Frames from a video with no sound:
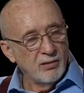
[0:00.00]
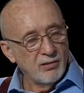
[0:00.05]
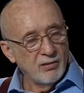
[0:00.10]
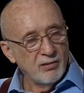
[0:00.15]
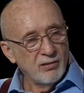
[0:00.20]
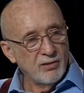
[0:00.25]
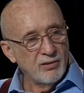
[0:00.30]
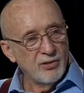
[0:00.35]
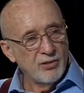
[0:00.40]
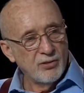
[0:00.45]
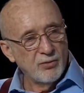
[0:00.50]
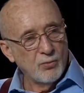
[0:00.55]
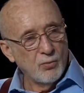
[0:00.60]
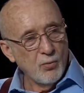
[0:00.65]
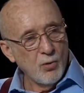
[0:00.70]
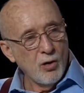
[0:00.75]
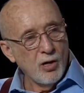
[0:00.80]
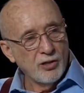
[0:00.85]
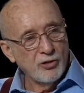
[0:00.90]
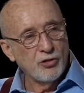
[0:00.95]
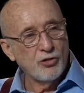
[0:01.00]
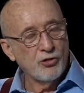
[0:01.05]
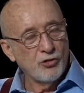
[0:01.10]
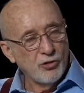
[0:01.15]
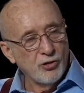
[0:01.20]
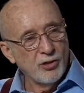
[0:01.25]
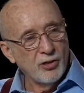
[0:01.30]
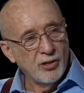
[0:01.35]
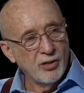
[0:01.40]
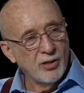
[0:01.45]
it's a wash.
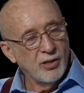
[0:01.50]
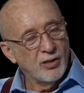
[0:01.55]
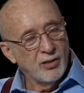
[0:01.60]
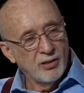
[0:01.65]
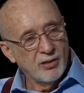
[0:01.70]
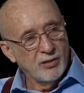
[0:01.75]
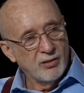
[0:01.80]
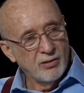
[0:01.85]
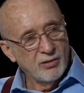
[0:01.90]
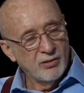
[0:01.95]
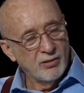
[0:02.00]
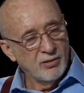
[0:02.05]
Because what it